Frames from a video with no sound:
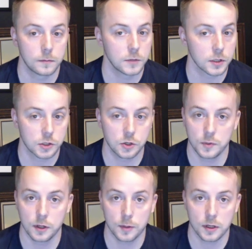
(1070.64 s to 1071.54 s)
just shoot
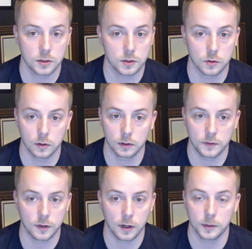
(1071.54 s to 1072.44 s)
me a message or
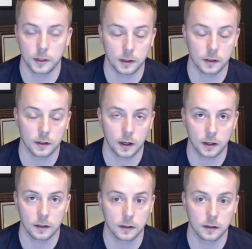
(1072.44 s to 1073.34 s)
leave a comment and
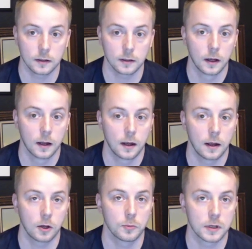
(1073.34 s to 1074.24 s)
I can
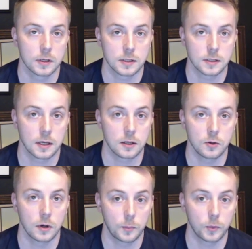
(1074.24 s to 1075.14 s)
help set
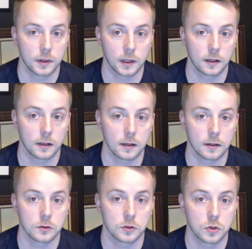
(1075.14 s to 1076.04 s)
you up with that.
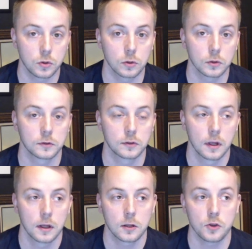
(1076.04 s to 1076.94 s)
And the tools
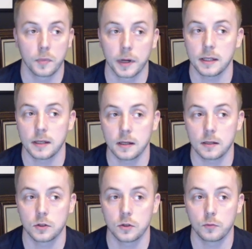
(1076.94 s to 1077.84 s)
you might
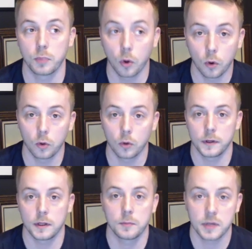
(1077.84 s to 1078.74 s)
need to pull
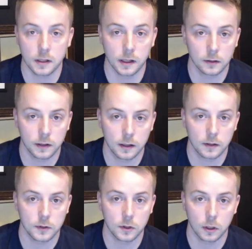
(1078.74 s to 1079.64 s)
the P&L data
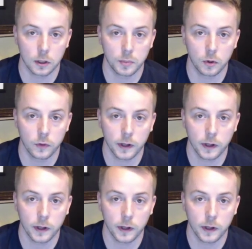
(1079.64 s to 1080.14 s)
if you don't already pull